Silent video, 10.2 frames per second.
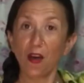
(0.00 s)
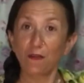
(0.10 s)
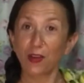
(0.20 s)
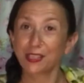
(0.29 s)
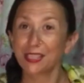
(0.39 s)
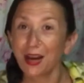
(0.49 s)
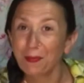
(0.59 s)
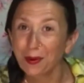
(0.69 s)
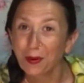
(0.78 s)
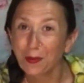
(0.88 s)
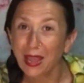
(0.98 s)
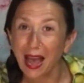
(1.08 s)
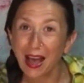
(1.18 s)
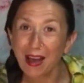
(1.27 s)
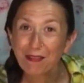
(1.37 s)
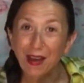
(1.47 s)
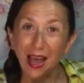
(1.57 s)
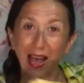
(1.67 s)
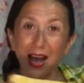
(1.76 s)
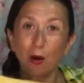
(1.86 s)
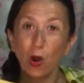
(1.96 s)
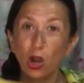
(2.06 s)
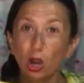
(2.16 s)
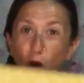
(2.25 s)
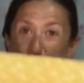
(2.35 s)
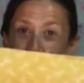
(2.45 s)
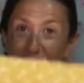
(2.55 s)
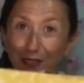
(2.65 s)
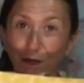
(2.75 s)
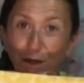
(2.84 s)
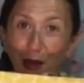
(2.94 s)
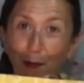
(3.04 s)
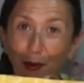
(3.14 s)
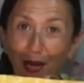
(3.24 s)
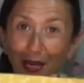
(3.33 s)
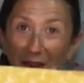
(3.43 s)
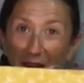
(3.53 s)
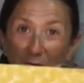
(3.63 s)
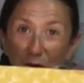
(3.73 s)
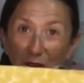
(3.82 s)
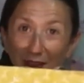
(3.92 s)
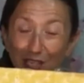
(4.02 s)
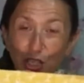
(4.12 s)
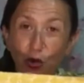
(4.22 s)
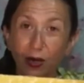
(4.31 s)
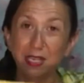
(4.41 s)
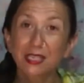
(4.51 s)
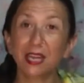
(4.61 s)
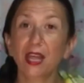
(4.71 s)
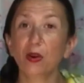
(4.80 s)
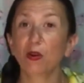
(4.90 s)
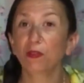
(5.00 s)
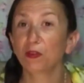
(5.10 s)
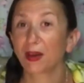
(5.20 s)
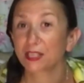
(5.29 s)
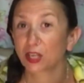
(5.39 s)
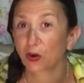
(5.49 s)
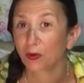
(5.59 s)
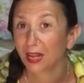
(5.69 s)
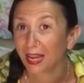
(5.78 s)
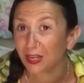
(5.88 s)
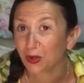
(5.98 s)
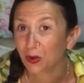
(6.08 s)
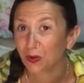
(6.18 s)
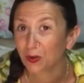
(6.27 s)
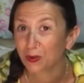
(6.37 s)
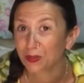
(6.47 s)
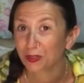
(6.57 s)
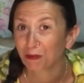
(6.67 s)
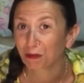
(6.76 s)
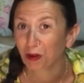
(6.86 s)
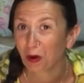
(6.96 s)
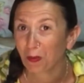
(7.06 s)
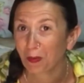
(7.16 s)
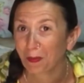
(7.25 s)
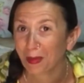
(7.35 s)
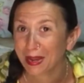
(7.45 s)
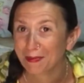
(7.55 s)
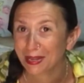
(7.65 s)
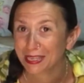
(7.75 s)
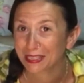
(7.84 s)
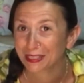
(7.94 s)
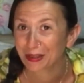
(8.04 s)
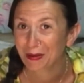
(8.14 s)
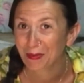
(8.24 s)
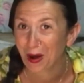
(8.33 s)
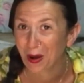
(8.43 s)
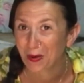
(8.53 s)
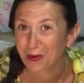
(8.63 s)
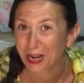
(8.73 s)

First up, we have our long piece of fabric. Now, if you had to join it together, or if you've had to create yours from maybe some old